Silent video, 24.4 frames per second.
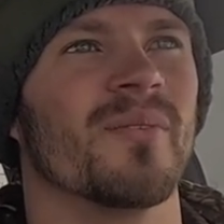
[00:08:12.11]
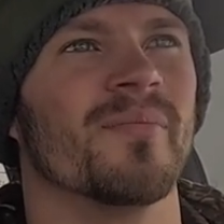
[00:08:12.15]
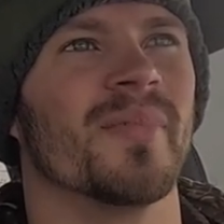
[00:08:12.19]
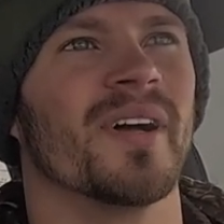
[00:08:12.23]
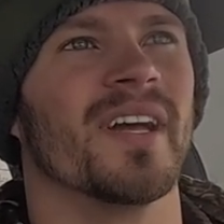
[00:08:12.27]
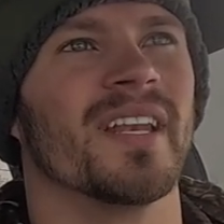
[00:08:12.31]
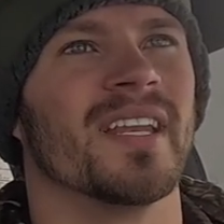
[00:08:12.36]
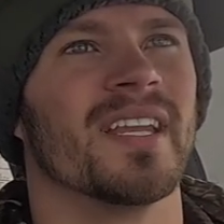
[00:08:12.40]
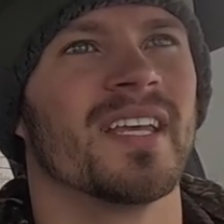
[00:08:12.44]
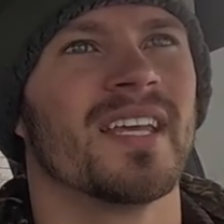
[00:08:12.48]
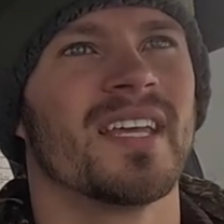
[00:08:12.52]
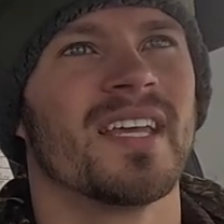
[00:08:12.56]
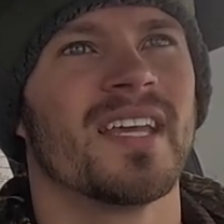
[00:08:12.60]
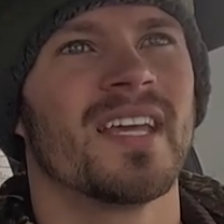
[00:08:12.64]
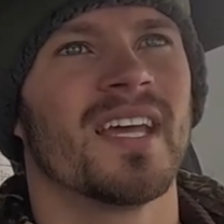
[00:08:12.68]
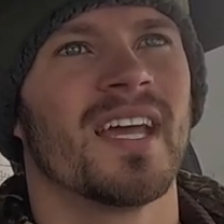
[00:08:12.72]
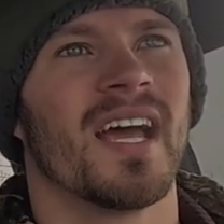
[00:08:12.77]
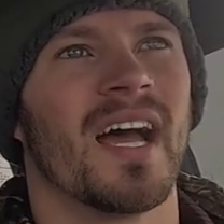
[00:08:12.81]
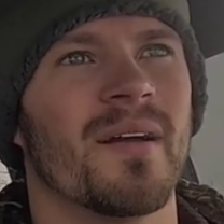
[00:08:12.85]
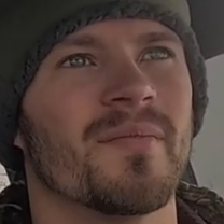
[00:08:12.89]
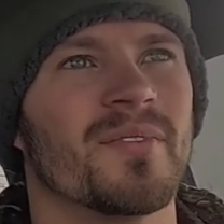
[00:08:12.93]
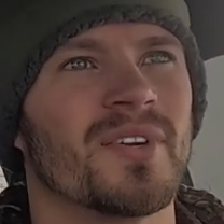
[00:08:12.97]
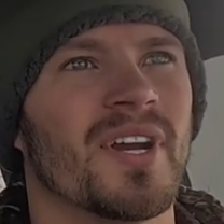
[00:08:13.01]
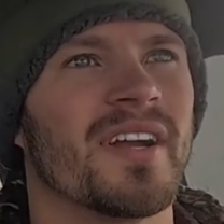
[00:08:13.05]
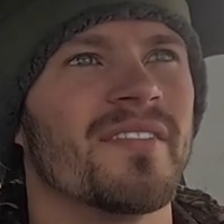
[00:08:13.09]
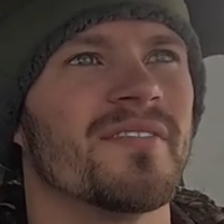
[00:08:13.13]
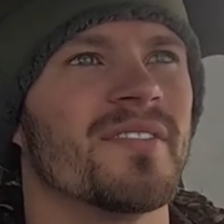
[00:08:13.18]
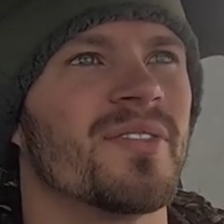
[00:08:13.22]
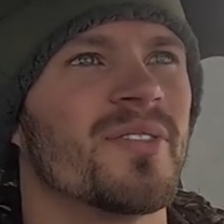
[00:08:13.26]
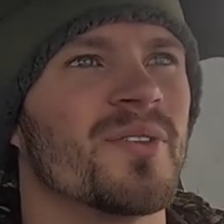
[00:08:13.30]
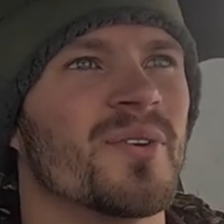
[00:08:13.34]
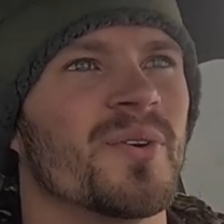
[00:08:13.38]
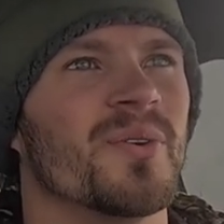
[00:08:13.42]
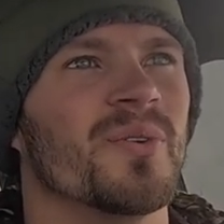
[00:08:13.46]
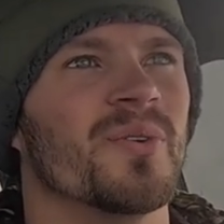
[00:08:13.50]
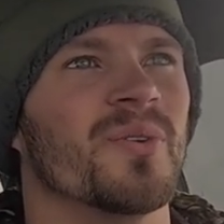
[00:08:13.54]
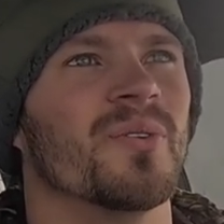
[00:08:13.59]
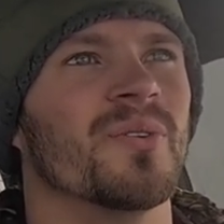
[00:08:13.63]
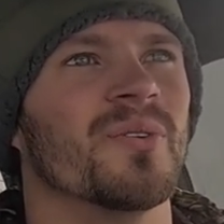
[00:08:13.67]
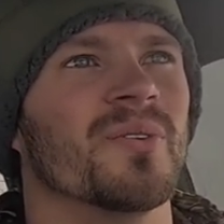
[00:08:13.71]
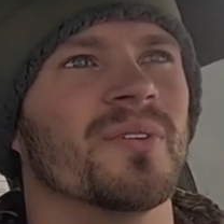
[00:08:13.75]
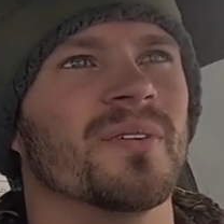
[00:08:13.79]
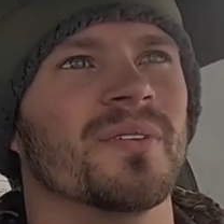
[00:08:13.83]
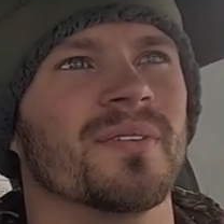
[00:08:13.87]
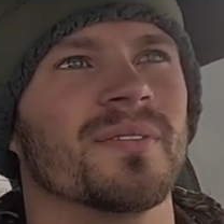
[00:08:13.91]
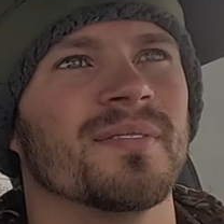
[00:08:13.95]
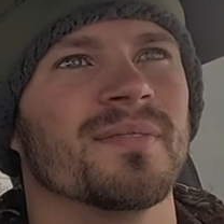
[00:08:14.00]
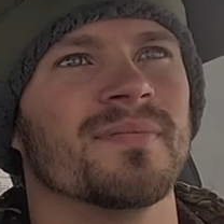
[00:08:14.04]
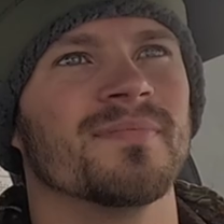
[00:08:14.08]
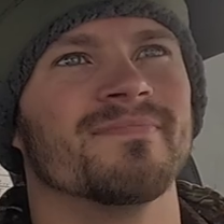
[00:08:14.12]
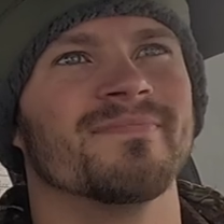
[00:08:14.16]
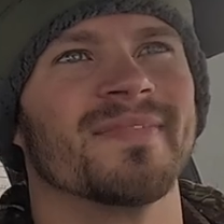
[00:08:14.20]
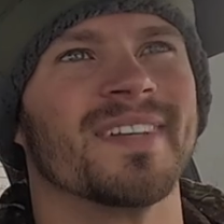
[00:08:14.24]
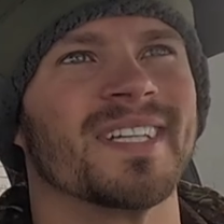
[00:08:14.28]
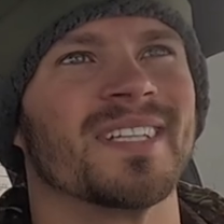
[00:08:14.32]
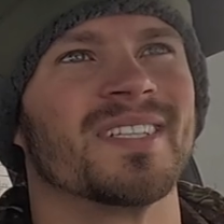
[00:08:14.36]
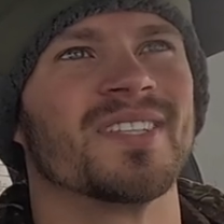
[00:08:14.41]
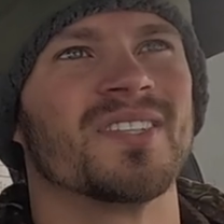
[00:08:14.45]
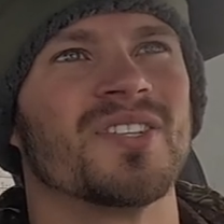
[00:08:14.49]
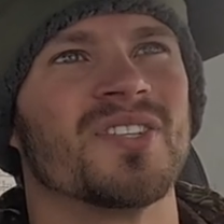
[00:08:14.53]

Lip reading: but I'm driving through like